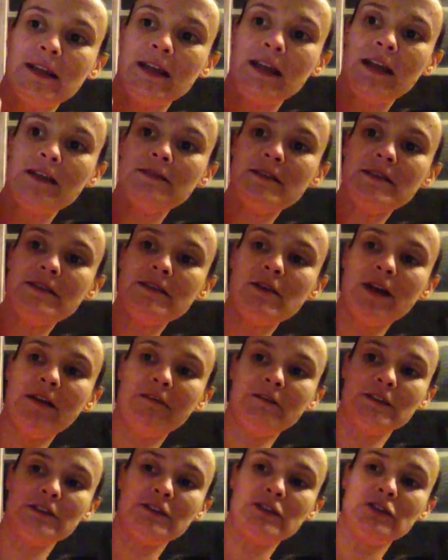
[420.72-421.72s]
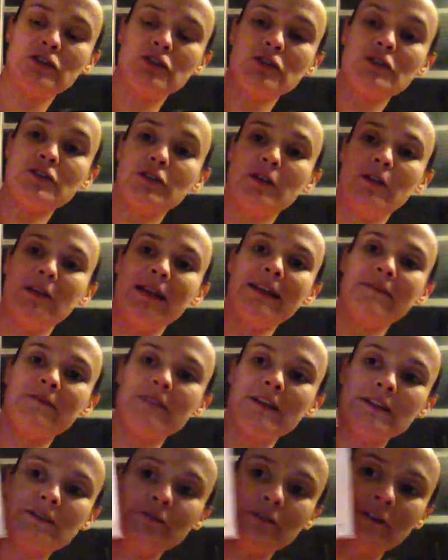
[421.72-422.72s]
And then you have to circle. A lot of
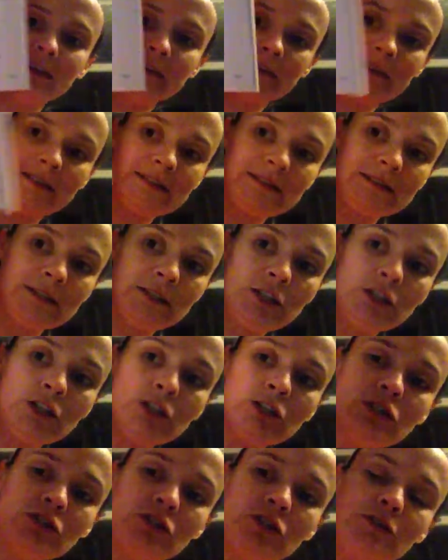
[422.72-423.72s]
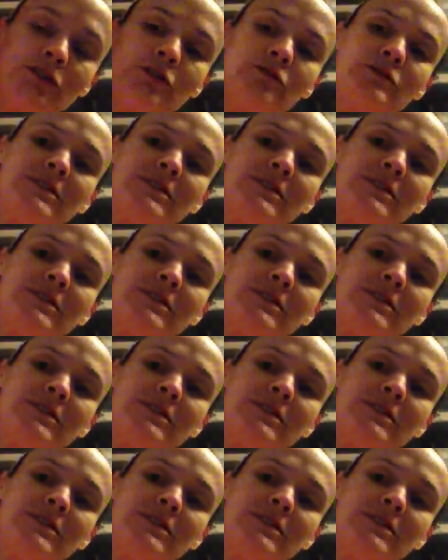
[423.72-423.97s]
kids forget this. So you